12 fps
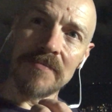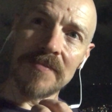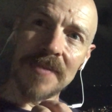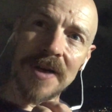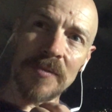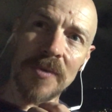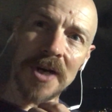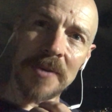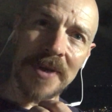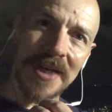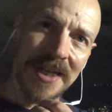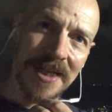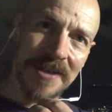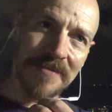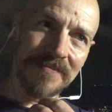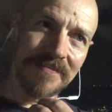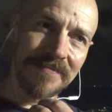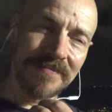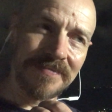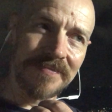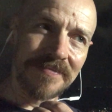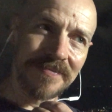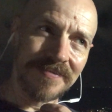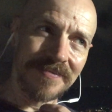why do we need it?
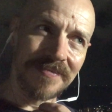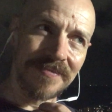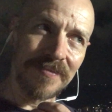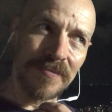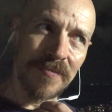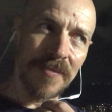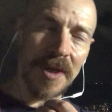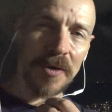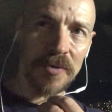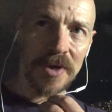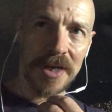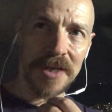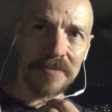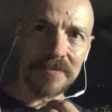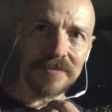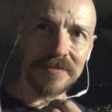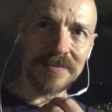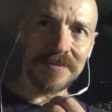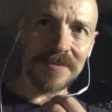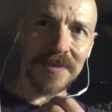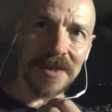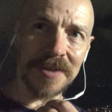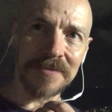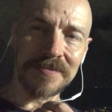Okay,
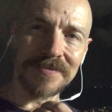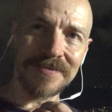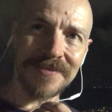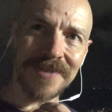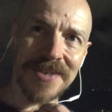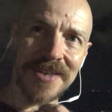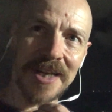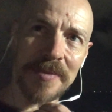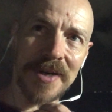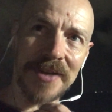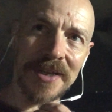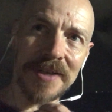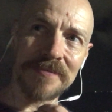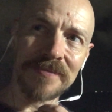well, let's think about that.